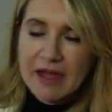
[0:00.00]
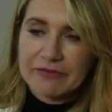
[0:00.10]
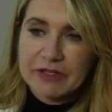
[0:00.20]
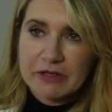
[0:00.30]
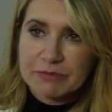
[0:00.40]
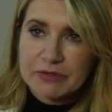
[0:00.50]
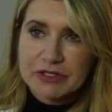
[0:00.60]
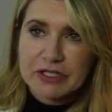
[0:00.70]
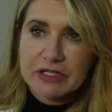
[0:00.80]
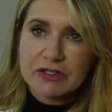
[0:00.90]
after the
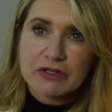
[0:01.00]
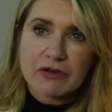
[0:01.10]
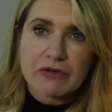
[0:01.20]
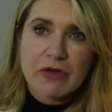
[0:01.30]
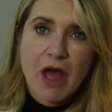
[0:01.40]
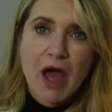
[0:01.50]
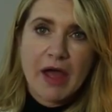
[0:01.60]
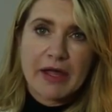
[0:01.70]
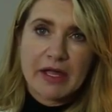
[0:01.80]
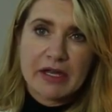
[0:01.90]
procedure
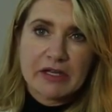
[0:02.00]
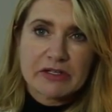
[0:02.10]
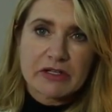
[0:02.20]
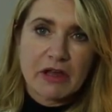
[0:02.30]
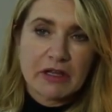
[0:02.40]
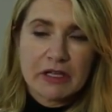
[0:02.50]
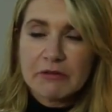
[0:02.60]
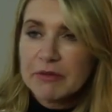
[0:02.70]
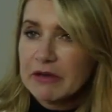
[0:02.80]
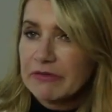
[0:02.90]
is a
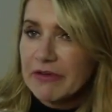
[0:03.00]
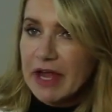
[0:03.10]
little bit of